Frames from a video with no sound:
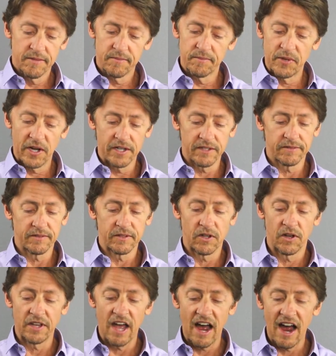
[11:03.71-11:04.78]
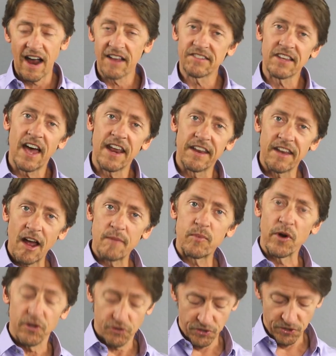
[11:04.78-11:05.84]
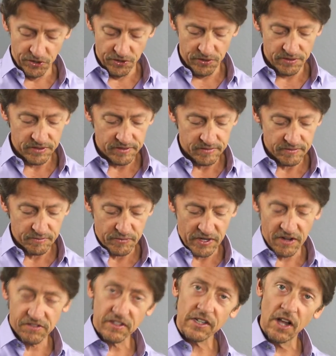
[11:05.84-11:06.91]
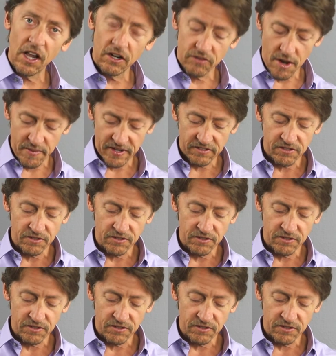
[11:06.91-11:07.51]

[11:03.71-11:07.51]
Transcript: but on the high side, a 9.2 because of the color rubbing.